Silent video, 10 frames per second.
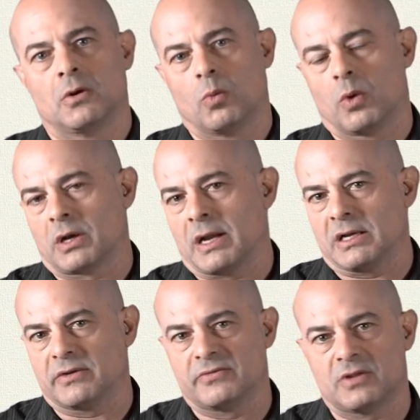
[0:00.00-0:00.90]
what
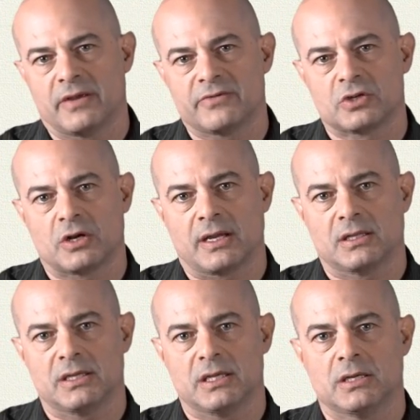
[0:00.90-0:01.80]
kind of life should I
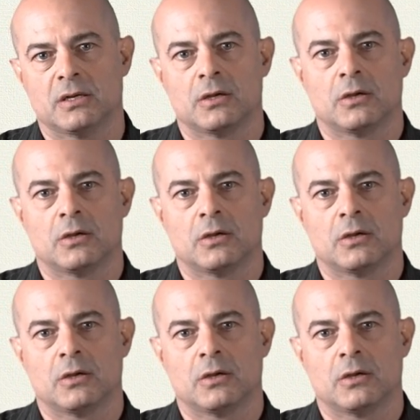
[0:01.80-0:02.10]
lead,